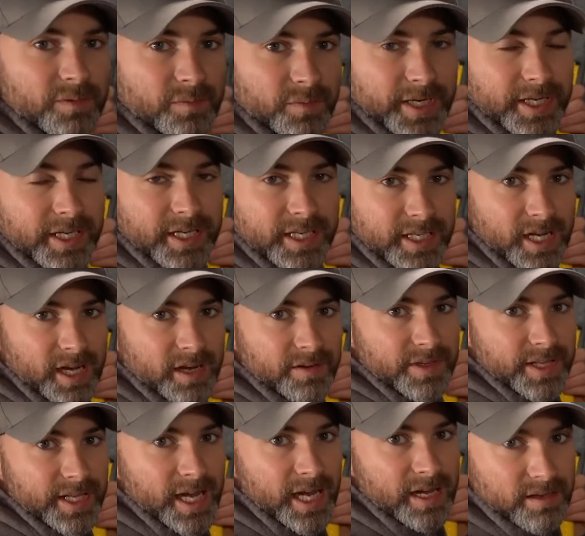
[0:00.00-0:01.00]
We're going to cover
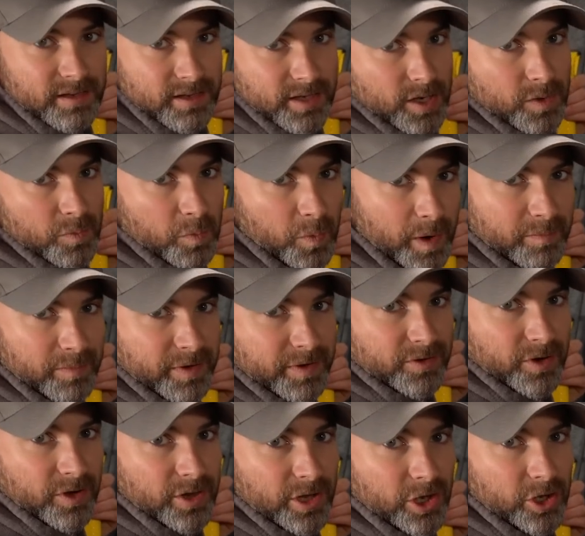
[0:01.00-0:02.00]
that when we've got the